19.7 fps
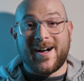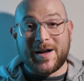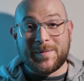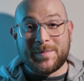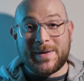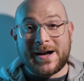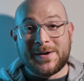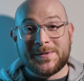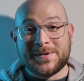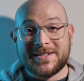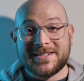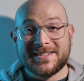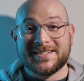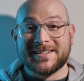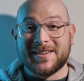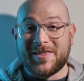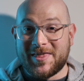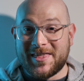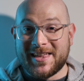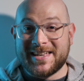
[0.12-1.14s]
I'm Howard,
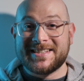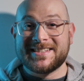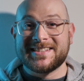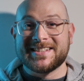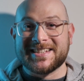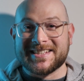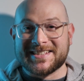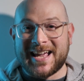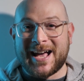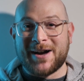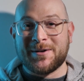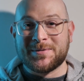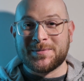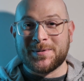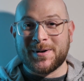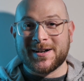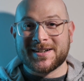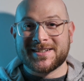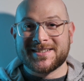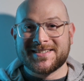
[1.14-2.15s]
and this is how it
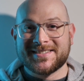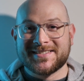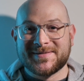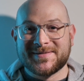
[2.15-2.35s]
works.